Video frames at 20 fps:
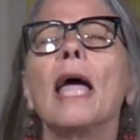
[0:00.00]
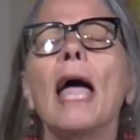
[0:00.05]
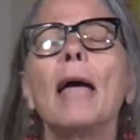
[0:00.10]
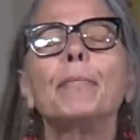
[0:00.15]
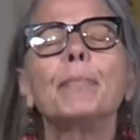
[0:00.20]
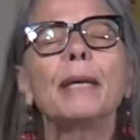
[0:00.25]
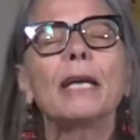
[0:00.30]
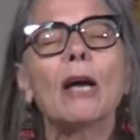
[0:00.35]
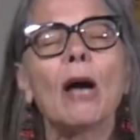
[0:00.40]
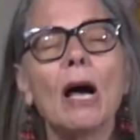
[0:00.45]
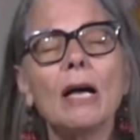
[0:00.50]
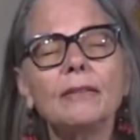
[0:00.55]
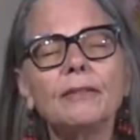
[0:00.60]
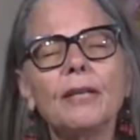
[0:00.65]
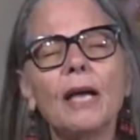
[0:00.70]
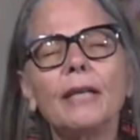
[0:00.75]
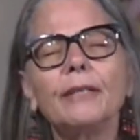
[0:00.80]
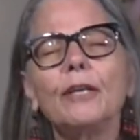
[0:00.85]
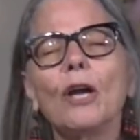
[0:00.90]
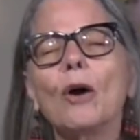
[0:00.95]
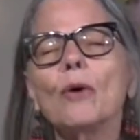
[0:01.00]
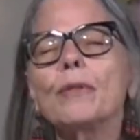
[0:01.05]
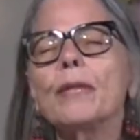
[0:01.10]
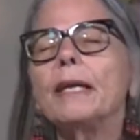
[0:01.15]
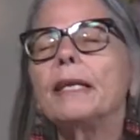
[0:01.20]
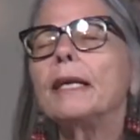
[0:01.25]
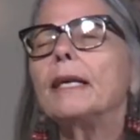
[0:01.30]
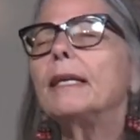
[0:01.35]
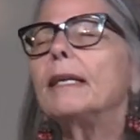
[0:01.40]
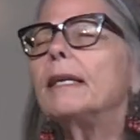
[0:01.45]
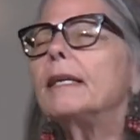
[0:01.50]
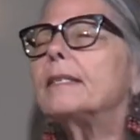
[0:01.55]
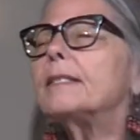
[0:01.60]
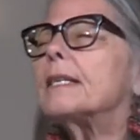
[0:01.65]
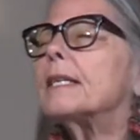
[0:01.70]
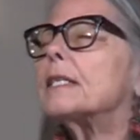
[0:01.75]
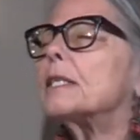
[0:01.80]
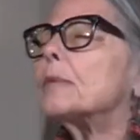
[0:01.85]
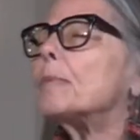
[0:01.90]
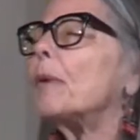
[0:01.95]
And because I know that it is
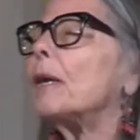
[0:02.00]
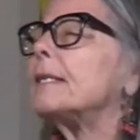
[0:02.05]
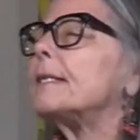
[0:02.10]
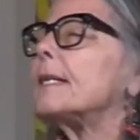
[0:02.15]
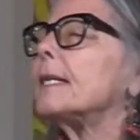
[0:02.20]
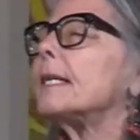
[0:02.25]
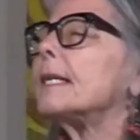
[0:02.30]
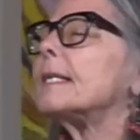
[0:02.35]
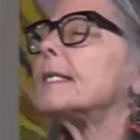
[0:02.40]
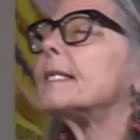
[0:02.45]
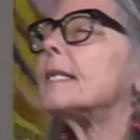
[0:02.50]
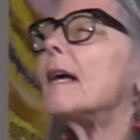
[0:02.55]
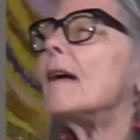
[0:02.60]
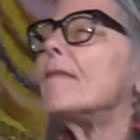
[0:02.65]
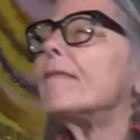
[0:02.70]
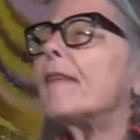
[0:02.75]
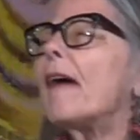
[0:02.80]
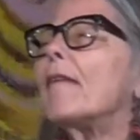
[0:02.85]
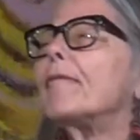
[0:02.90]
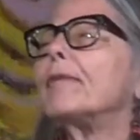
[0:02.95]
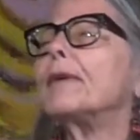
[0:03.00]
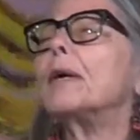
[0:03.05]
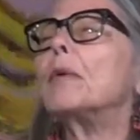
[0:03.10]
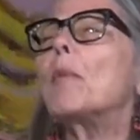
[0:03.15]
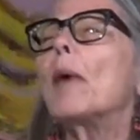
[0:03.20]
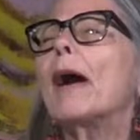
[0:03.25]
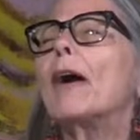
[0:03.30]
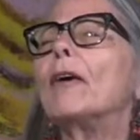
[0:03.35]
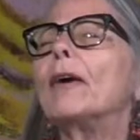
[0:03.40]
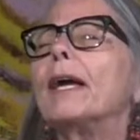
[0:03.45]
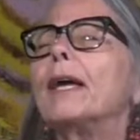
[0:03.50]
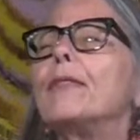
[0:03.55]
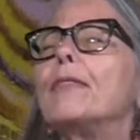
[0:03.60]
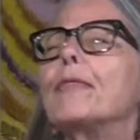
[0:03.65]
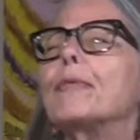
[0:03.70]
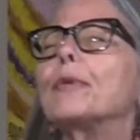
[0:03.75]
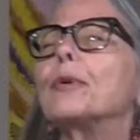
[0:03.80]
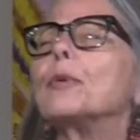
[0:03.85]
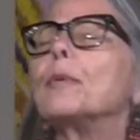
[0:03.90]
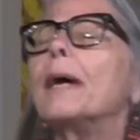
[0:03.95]
expressing itself everywhere, in,
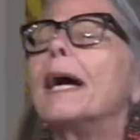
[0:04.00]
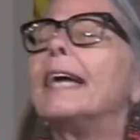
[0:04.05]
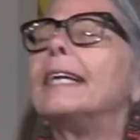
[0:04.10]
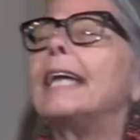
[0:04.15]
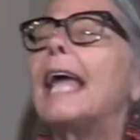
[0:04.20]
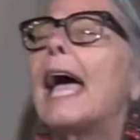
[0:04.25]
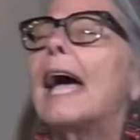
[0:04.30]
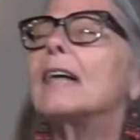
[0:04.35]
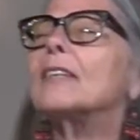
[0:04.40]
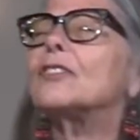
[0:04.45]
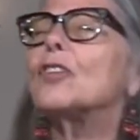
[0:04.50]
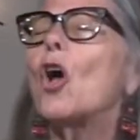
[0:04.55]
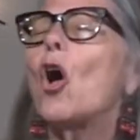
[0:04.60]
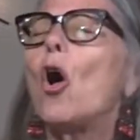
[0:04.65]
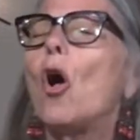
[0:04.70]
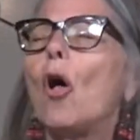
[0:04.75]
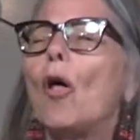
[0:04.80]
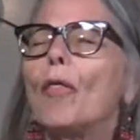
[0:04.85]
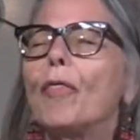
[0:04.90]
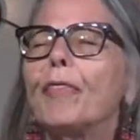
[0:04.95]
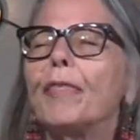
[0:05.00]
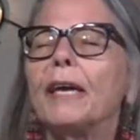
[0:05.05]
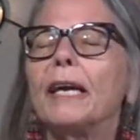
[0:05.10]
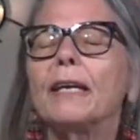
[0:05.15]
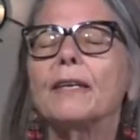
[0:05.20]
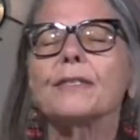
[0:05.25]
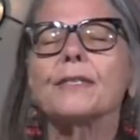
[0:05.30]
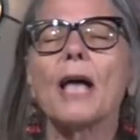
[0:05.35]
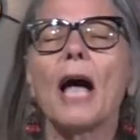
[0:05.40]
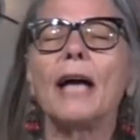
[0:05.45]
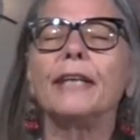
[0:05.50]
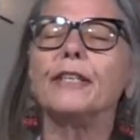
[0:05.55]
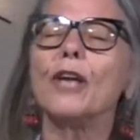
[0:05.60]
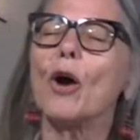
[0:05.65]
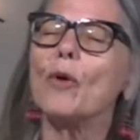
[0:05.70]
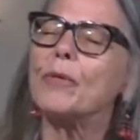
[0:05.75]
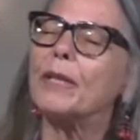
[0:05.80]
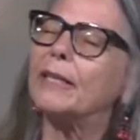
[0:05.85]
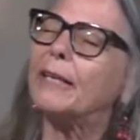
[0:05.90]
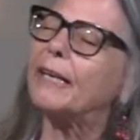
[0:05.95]
through, and as all things, I
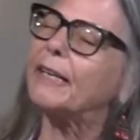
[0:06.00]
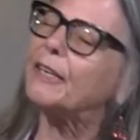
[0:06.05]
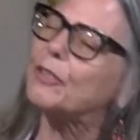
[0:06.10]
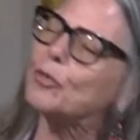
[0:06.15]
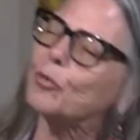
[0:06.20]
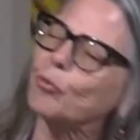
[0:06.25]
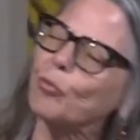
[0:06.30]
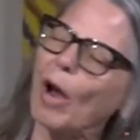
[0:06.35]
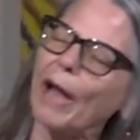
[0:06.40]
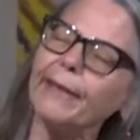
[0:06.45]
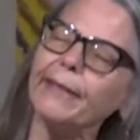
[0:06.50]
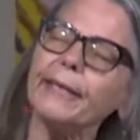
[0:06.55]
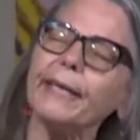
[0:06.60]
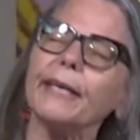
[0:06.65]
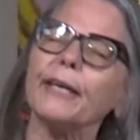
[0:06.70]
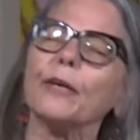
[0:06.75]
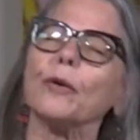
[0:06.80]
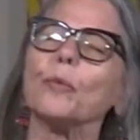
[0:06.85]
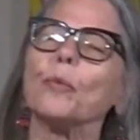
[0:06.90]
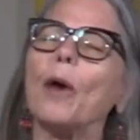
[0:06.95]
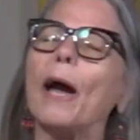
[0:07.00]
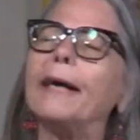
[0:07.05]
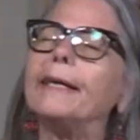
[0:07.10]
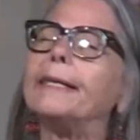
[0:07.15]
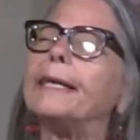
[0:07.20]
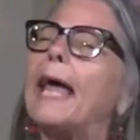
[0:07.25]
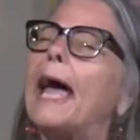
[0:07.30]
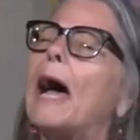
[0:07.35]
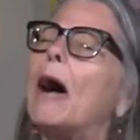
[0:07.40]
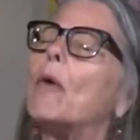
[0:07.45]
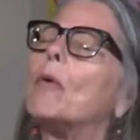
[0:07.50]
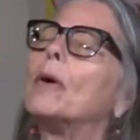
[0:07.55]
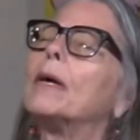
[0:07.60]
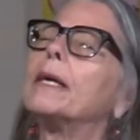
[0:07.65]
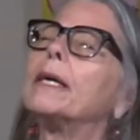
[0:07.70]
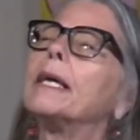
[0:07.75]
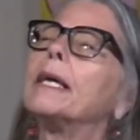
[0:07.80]
know that it is right here, right now,